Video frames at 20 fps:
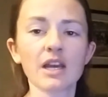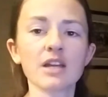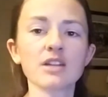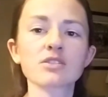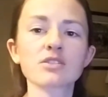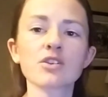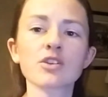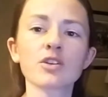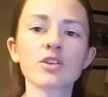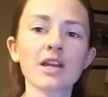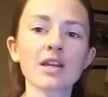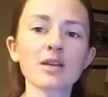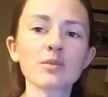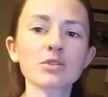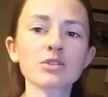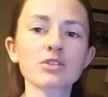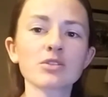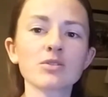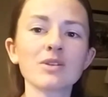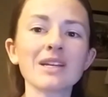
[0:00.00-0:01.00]
And so you're
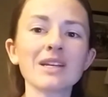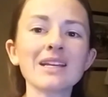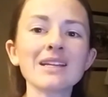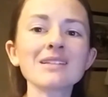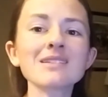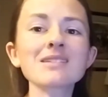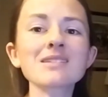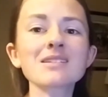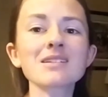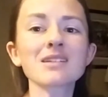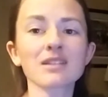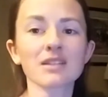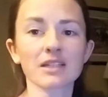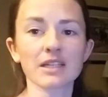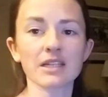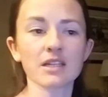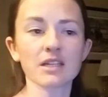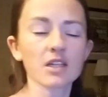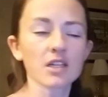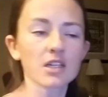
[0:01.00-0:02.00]
able to
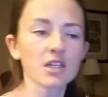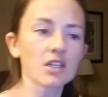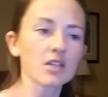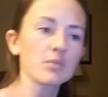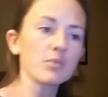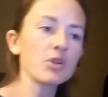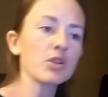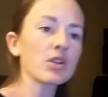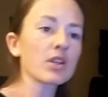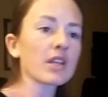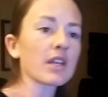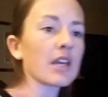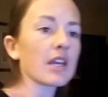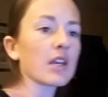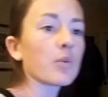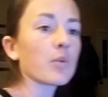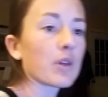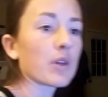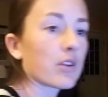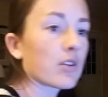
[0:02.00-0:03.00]
instantly
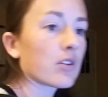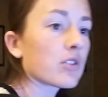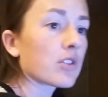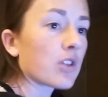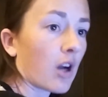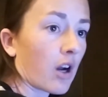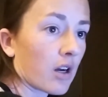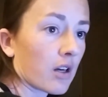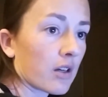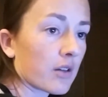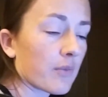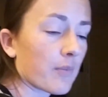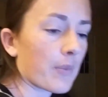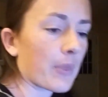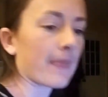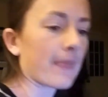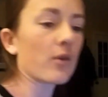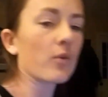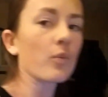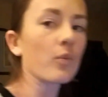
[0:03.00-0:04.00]
communicate with your dog
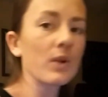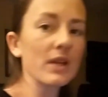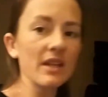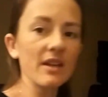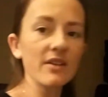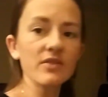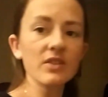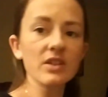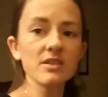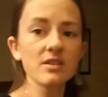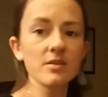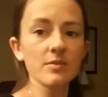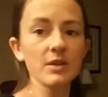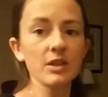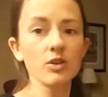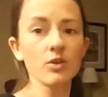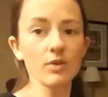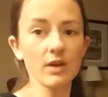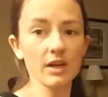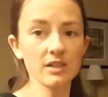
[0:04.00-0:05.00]
when they've done
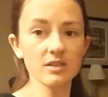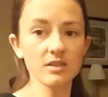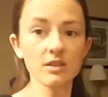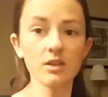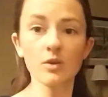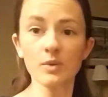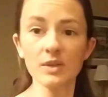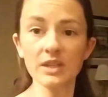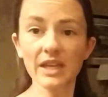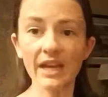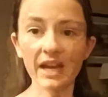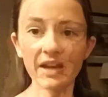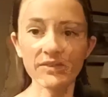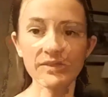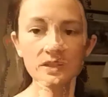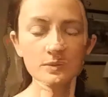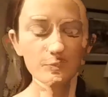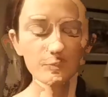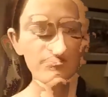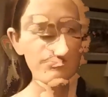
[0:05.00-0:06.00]
something correctly or when they
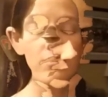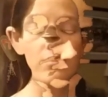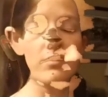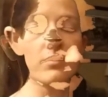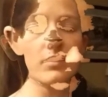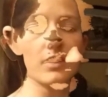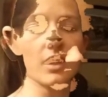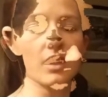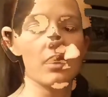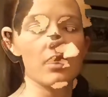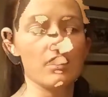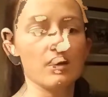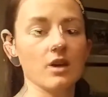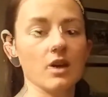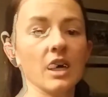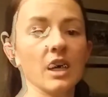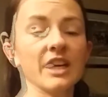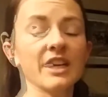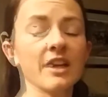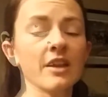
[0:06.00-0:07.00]
haven't.
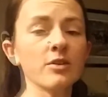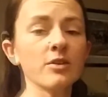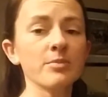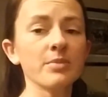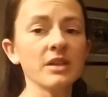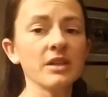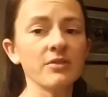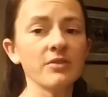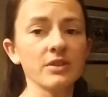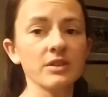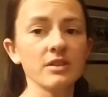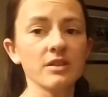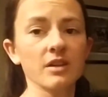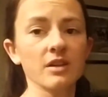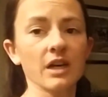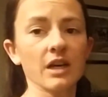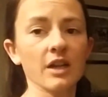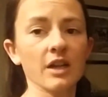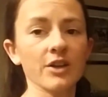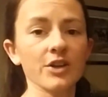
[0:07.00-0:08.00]
Another benefit to the
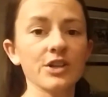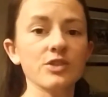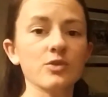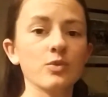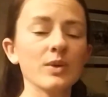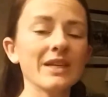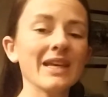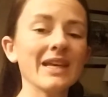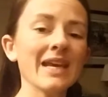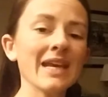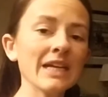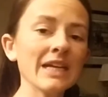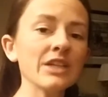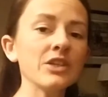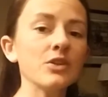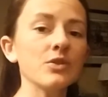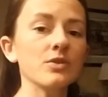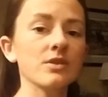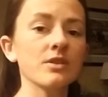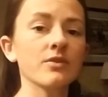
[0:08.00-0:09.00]
collar is we can
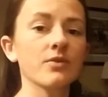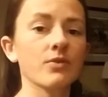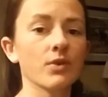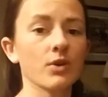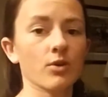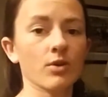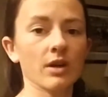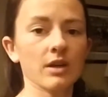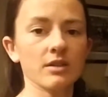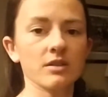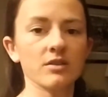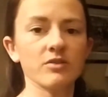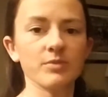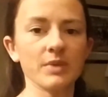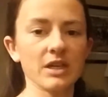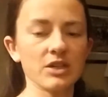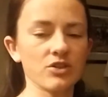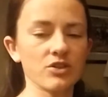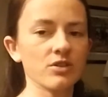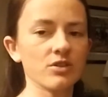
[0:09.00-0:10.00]
use it for corrective
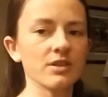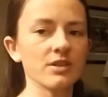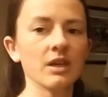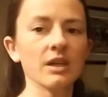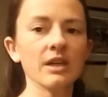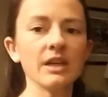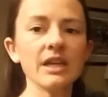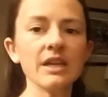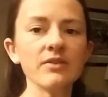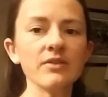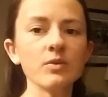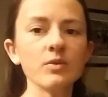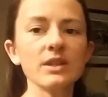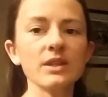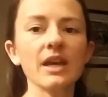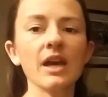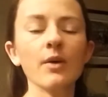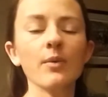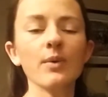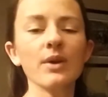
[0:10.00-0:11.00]
measures, and even with
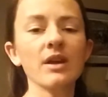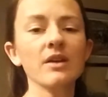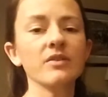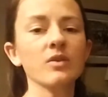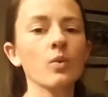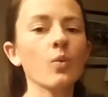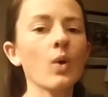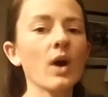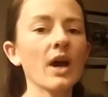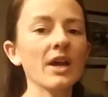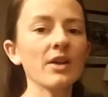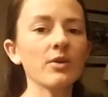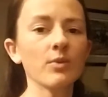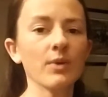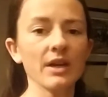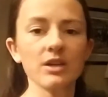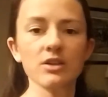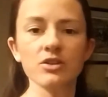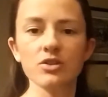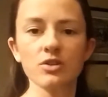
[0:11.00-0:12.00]
that we have a wide
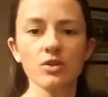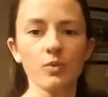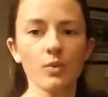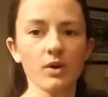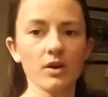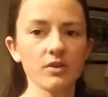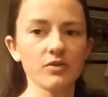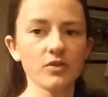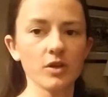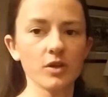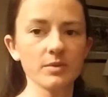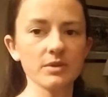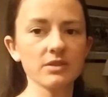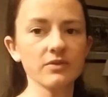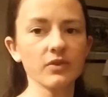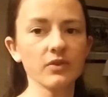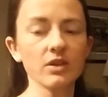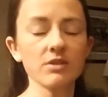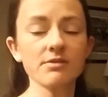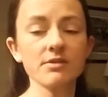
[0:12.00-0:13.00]
range to work from as
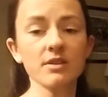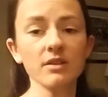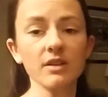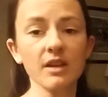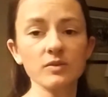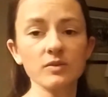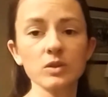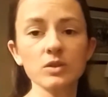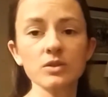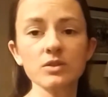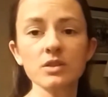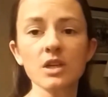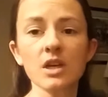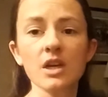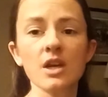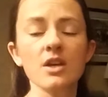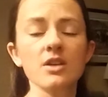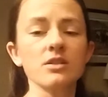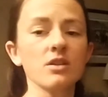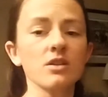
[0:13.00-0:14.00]
far as the levels.
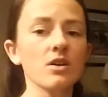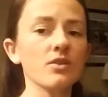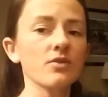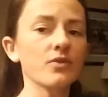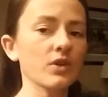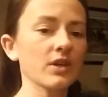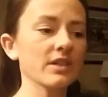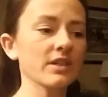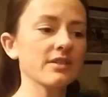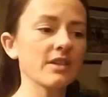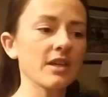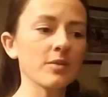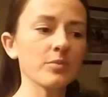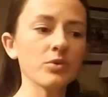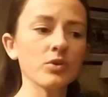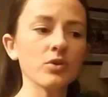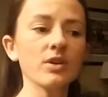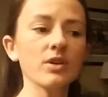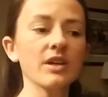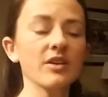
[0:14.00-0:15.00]
So for
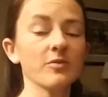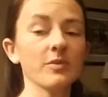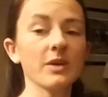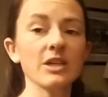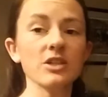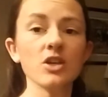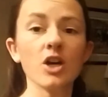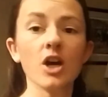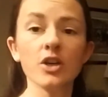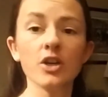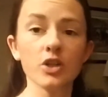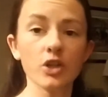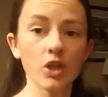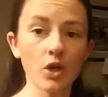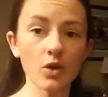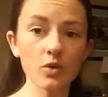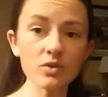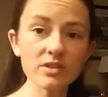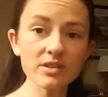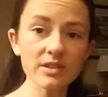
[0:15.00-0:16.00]
example, if my dog
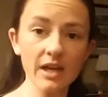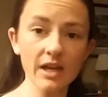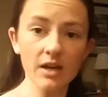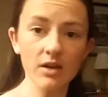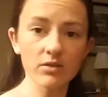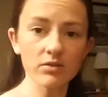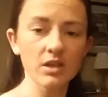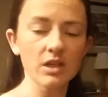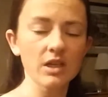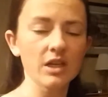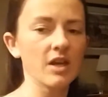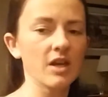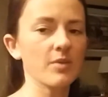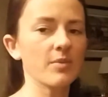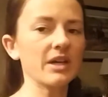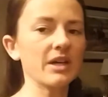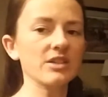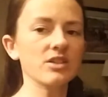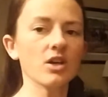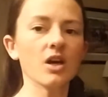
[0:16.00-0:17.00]
knows down and
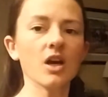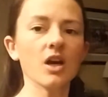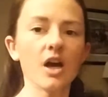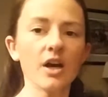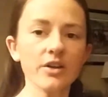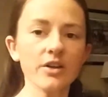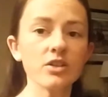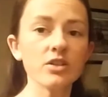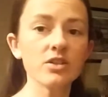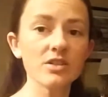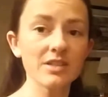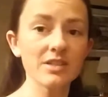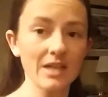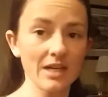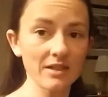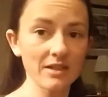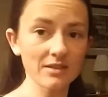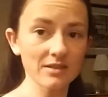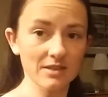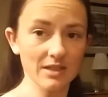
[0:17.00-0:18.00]
my dog
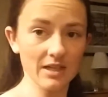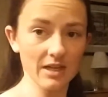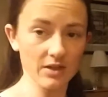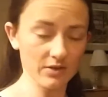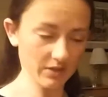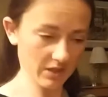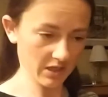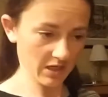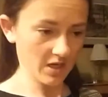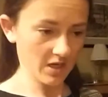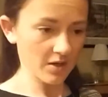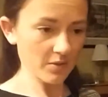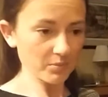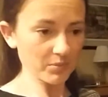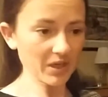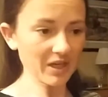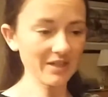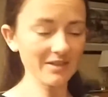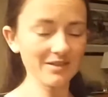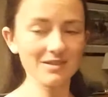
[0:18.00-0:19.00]
understands down
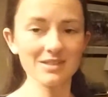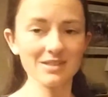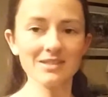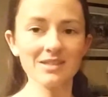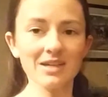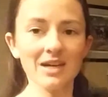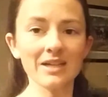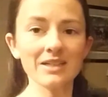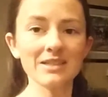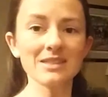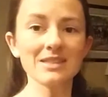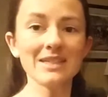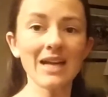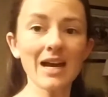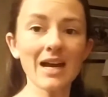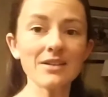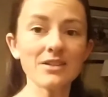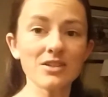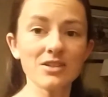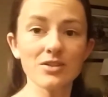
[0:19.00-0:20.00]
but decides
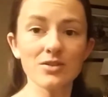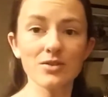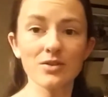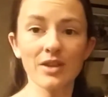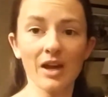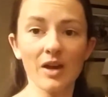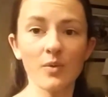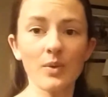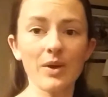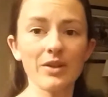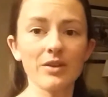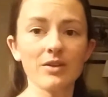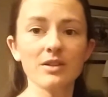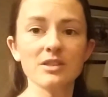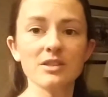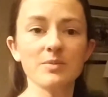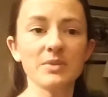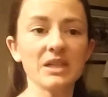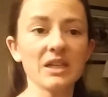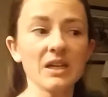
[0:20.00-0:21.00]
not to do that, whether
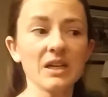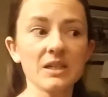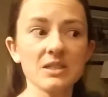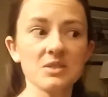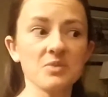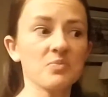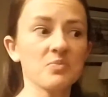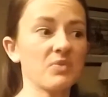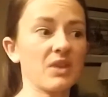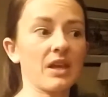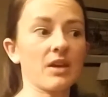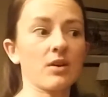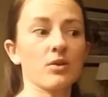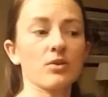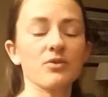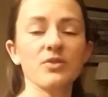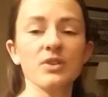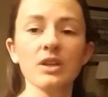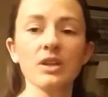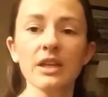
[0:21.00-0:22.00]
it's because they
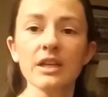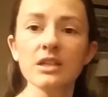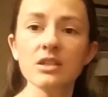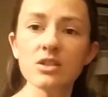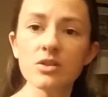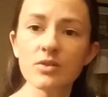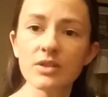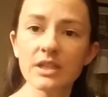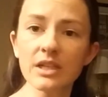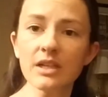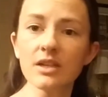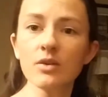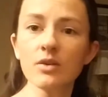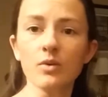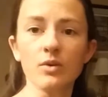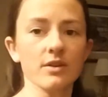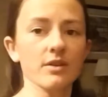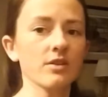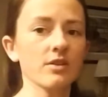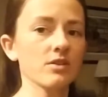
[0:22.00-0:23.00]
don't feel like doing it
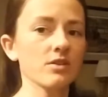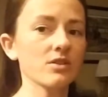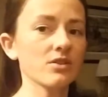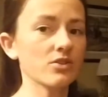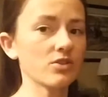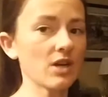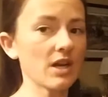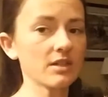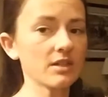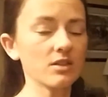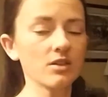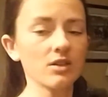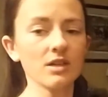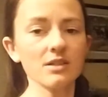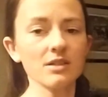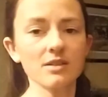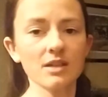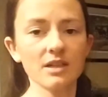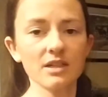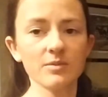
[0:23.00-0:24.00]
or they're distracted or
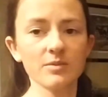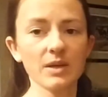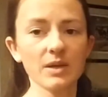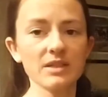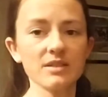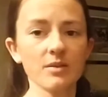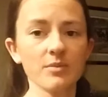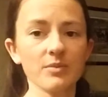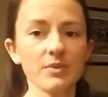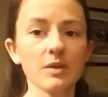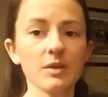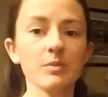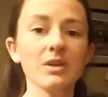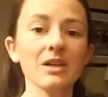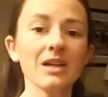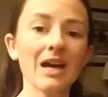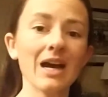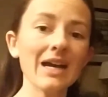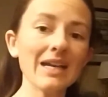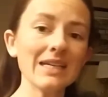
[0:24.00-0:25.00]
excited by something,
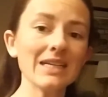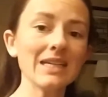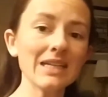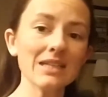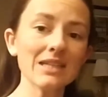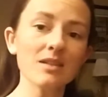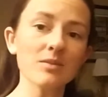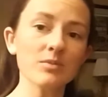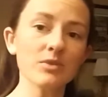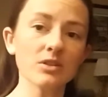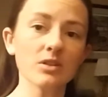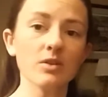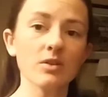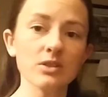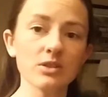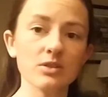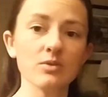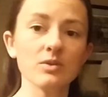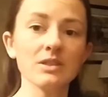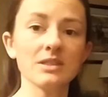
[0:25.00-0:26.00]
but I need them to go
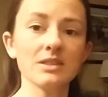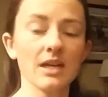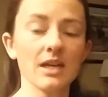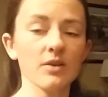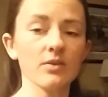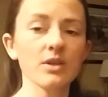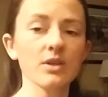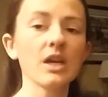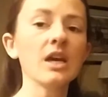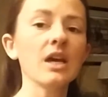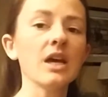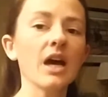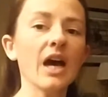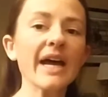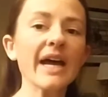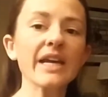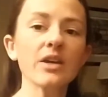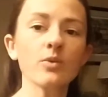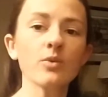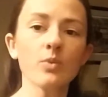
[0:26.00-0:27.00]
into it down,
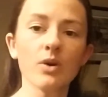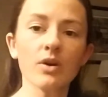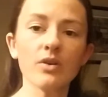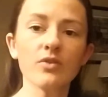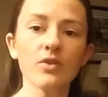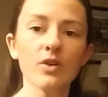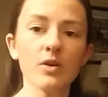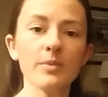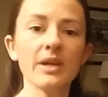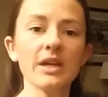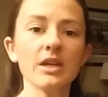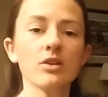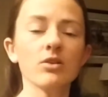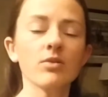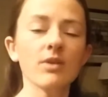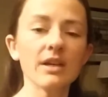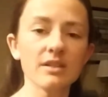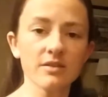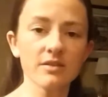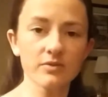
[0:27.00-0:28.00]
I can work from a
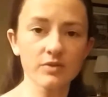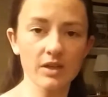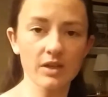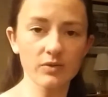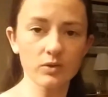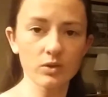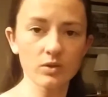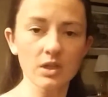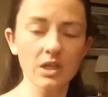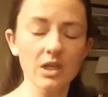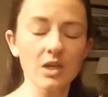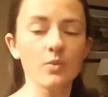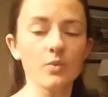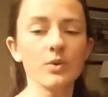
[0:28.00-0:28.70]
corrective level.